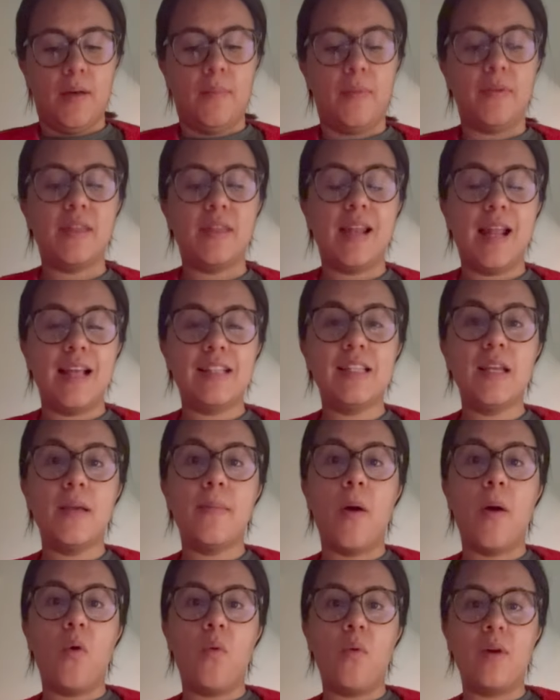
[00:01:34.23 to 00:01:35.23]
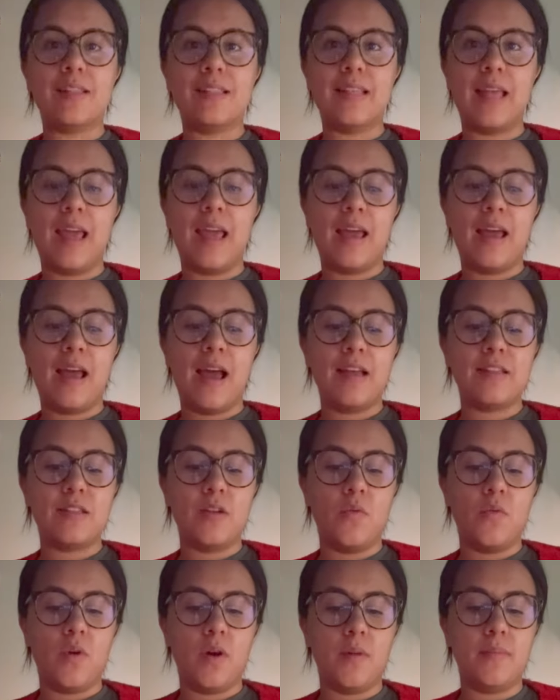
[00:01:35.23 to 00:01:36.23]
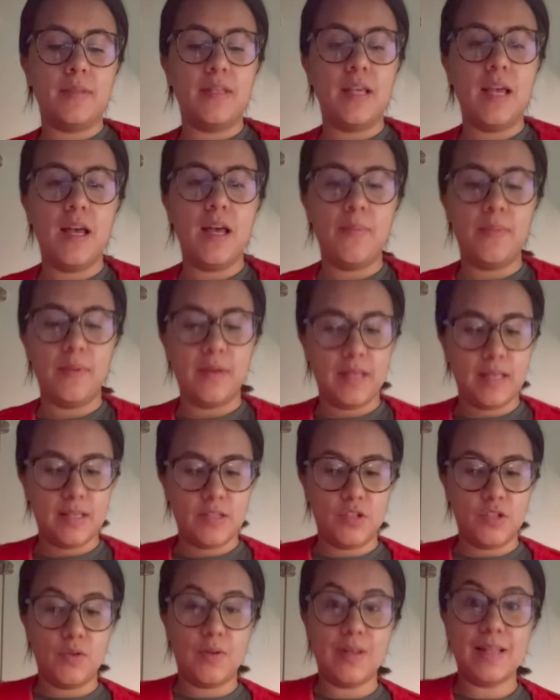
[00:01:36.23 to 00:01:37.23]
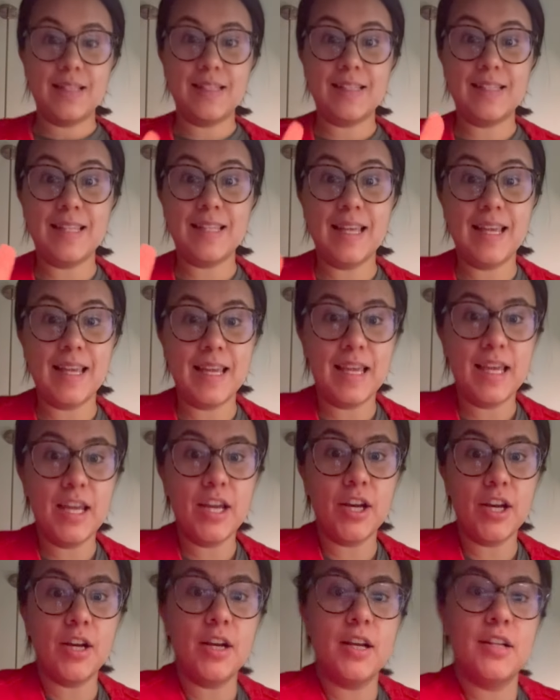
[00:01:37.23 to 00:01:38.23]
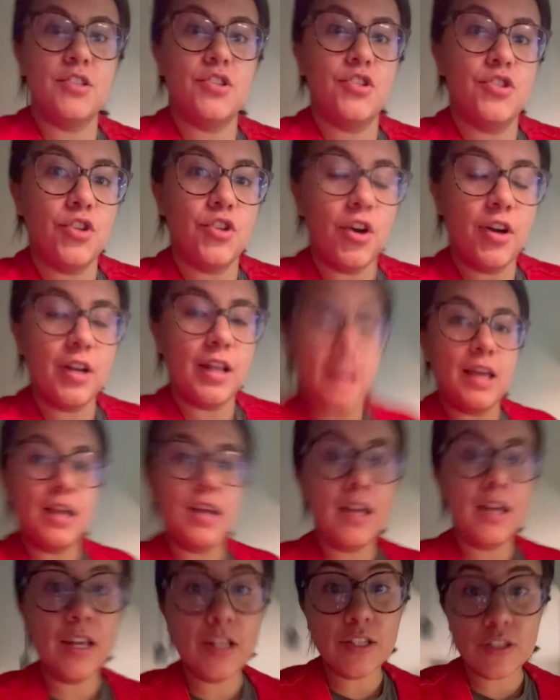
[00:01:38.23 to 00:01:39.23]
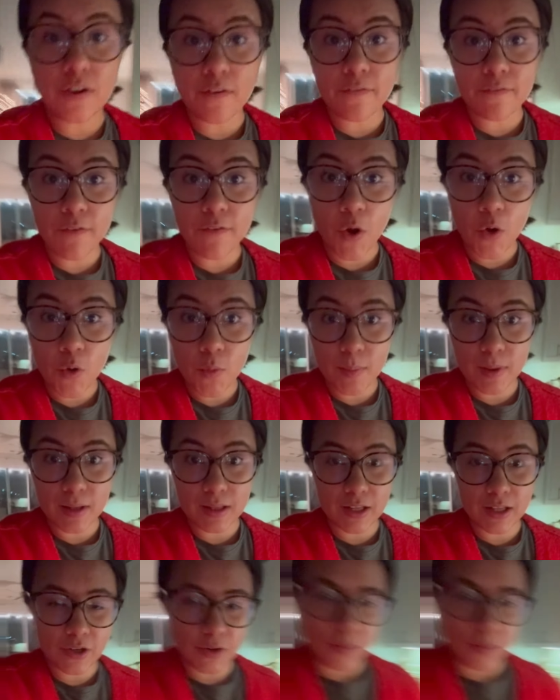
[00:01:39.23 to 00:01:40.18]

The nice thing about whisking as it warms up is you can see here it's starting to foam a little